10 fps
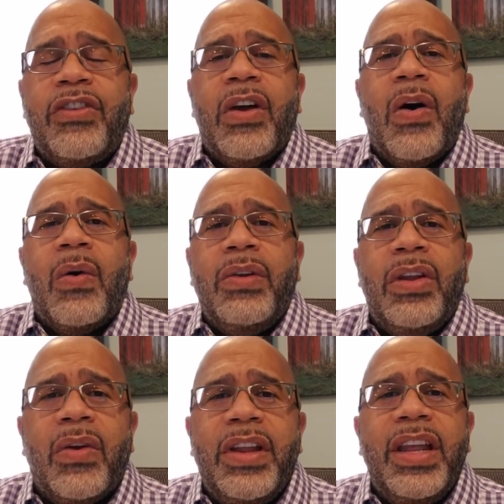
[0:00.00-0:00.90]
So,
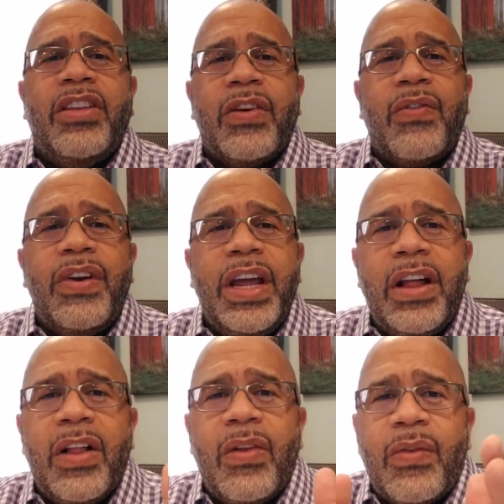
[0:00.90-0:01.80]
you need to
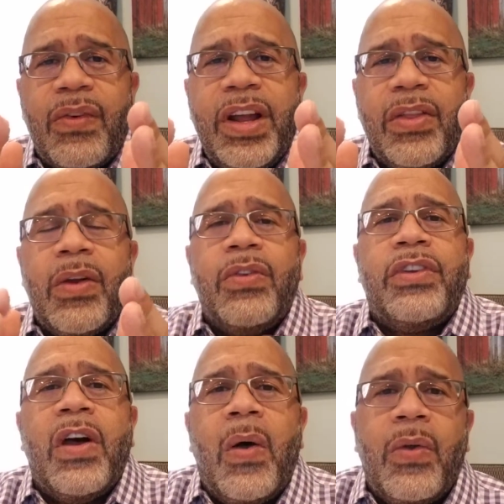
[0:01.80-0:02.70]
reel those
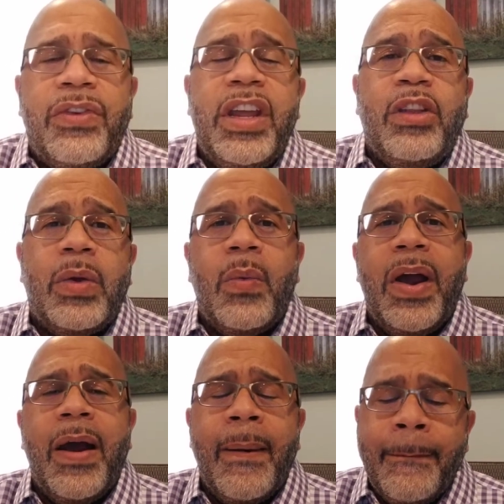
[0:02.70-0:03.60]
goals in to
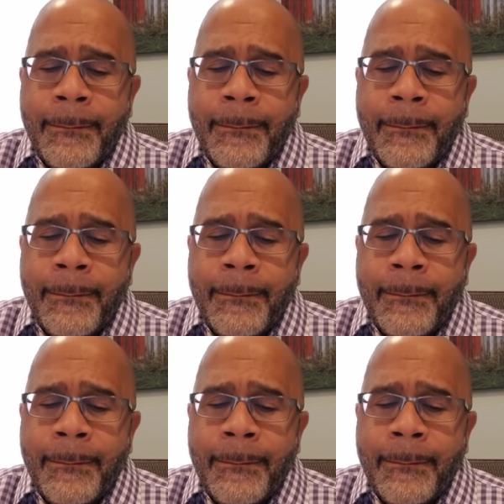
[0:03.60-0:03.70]
where,